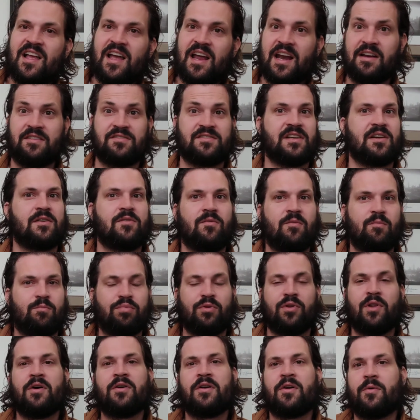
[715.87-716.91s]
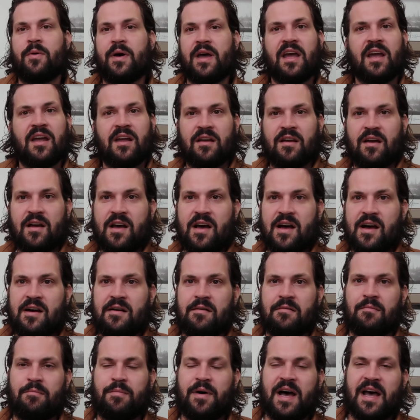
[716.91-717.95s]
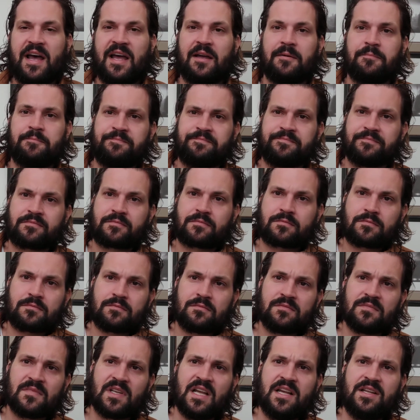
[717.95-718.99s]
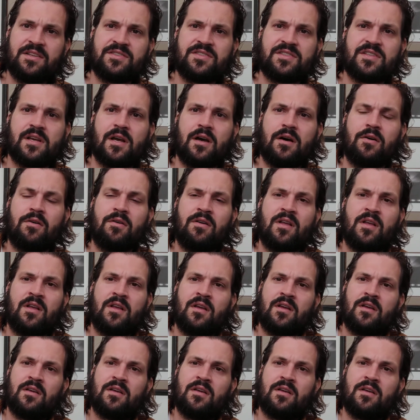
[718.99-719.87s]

And I was like blown away by it. And so